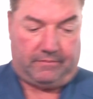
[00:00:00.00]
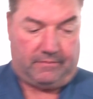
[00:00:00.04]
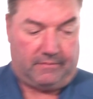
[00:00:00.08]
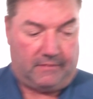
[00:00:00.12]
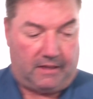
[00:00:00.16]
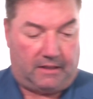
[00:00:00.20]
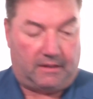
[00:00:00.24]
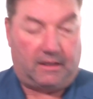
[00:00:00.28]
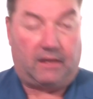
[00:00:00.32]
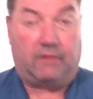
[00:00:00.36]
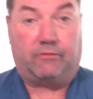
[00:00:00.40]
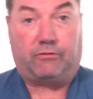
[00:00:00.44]

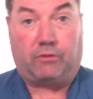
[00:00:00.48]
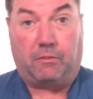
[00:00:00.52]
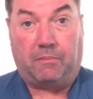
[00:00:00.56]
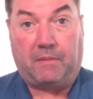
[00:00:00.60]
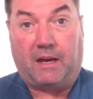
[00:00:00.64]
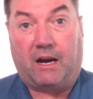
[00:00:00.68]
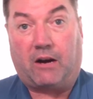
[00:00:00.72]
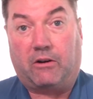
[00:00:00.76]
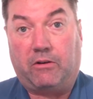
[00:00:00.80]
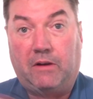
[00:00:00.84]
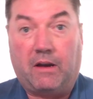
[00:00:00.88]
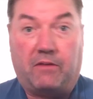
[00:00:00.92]
And then from
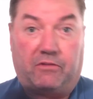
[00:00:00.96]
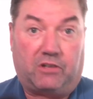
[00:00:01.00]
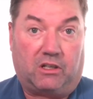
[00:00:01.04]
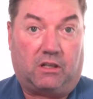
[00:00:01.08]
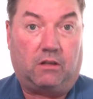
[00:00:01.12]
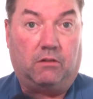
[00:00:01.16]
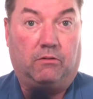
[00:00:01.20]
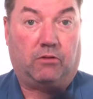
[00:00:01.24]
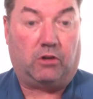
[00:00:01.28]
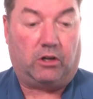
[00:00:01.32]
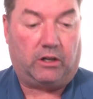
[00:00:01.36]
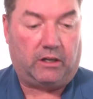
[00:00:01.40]
there you have to
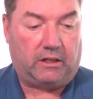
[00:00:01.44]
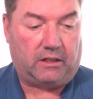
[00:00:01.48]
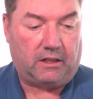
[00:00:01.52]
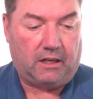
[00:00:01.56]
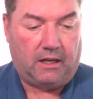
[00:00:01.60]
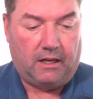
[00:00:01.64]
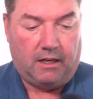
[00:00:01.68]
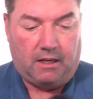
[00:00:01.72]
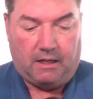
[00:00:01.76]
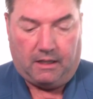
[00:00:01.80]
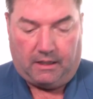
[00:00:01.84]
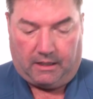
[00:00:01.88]
convert it
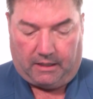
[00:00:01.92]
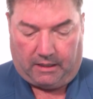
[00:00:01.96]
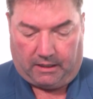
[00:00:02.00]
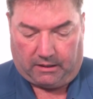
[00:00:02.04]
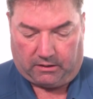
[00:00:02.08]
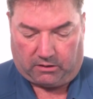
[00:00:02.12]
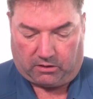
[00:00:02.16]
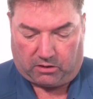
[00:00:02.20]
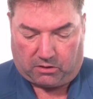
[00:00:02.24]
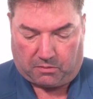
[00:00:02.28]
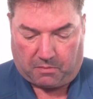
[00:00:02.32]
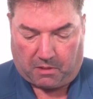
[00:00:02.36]

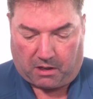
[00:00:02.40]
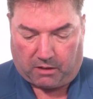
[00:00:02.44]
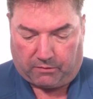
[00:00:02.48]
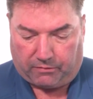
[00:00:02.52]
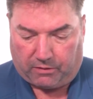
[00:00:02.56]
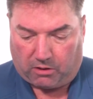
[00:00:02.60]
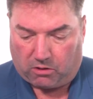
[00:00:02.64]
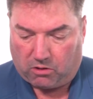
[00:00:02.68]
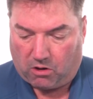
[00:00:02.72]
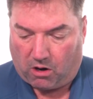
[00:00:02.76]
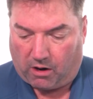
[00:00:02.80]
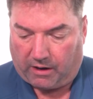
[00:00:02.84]
into
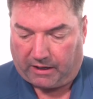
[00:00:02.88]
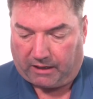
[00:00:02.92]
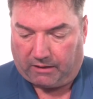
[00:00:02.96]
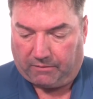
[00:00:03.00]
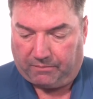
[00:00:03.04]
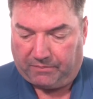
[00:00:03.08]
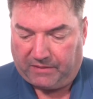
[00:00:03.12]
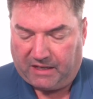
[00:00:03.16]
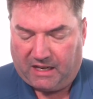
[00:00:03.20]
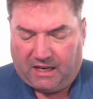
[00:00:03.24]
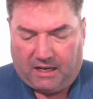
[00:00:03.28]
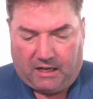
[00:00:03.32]
smartphone audio.
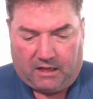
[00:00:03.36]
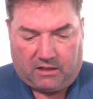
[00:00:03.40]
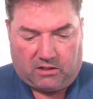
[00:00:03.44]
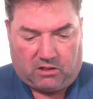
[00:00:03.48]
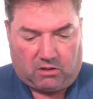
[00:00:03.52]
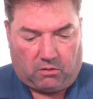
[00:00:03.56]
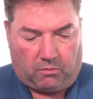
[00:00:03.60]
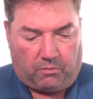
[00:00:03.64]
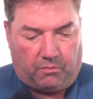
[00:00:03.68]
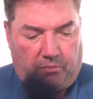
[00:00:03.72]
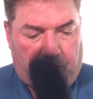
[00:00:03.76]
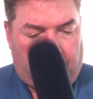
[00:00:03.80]

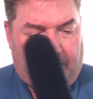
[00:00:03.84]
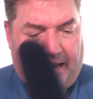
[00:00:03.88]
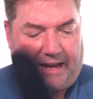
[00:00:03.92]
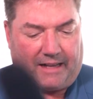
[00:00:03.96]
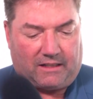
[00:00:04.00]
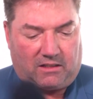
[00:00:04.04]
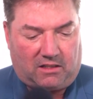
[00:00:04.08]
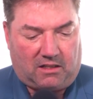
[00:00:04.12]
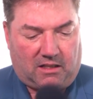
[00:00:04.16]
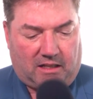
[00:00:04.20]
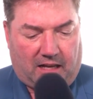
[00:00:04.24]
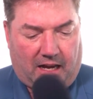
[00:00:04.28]
So
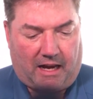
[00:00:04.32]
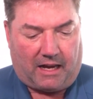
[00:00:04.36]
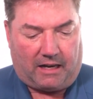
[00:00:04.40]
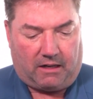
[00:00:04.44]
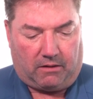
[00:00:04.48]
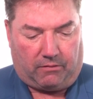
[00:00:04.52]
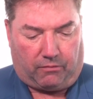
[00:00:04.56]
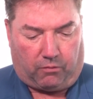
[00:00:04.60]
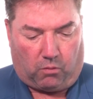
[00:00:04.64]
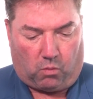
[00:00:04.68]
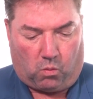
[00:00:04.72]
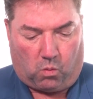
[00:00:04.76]
that's the kind
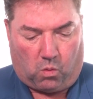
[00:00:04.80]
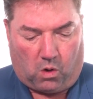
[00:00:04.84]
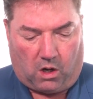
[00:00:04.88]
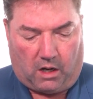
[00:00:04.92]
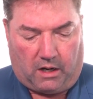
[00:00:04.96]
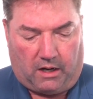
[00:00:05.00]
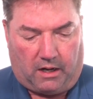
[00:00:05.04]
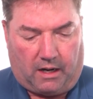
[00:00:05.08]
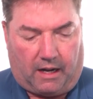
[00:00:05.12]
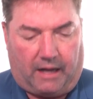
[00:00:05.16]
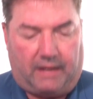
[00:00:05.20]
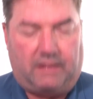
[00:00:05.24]
of
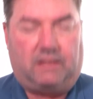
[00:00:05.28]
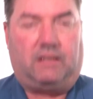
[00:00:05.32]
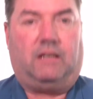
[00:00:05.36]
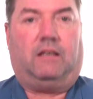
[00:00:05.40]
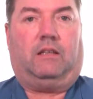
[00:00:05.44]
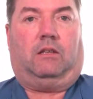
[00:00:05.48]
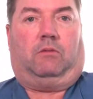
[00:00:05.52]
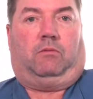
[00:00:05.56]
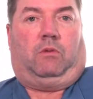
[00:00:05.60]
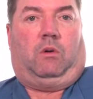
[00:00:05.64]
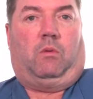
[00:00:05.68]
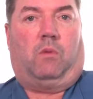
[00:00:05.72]
one idea
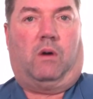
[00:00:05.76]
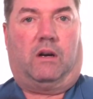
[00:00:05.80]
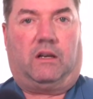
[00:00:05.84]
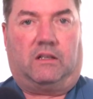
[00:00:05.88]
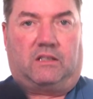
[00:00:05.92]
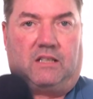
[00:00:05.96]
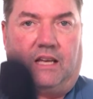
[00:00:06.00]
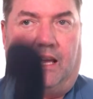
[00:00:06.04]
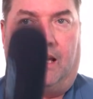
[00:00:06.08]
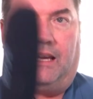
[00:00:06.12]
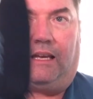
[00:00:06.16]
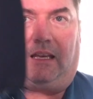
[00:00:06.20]
that we want
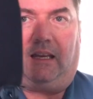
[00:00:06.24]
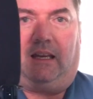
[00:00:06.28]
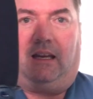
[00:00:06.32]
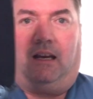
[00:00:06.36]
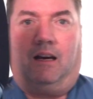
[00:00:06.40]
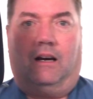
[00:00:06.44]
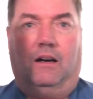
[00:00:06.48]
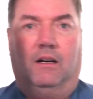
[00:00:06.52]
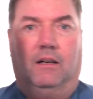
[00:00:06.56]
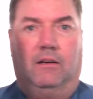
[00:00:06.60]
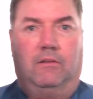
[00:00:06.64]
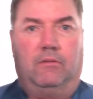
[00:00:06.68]
to take
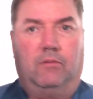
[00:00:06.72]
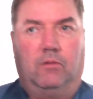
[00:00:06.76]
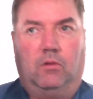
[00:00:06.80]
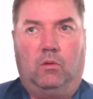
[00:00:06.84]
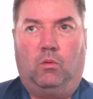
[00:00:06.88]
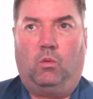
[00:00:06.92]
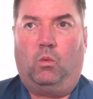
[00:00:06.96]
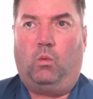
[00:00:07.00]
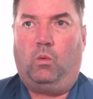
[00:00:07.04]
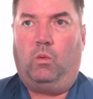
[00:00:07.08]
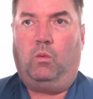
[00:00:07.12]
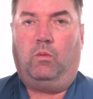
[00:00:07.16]

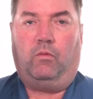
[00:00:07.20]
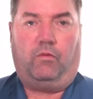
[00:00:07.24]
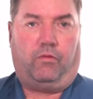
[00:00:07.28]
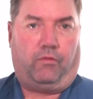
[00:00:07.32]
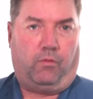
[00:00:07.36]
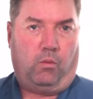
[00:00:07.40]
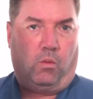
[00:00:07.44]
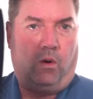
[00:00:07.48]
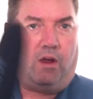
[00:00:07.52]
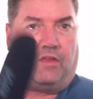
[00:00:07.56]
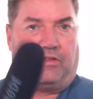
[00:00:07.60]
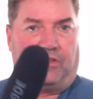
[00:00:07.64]

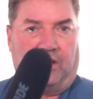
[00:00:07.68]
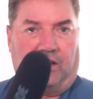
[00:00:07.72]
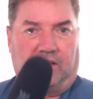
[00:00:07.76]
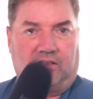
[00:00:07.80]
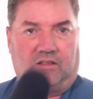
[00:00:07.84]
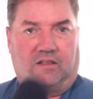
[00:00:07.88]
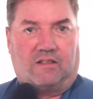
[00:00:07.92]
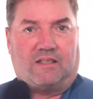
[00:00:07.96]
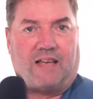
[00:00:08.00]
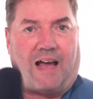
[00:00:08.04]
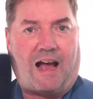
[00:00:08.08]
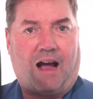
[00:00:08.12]
with
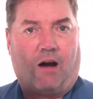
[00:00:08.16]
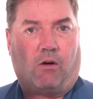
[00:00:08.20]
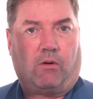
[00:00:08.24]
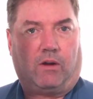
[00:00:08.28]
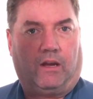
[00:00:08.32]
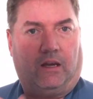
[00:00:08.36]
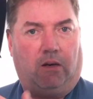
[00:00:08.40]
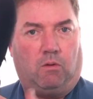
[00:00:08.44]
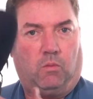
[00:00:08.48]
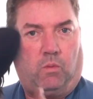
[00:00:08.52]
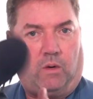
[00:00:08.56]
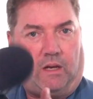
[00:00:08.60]
us is how
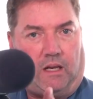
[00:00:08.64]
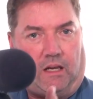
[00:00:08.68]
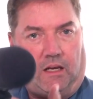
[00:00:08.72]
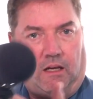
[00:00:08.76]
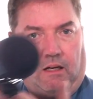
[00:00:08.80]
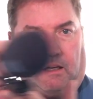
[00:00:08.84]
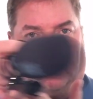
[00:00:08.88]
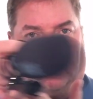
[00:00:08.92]
can we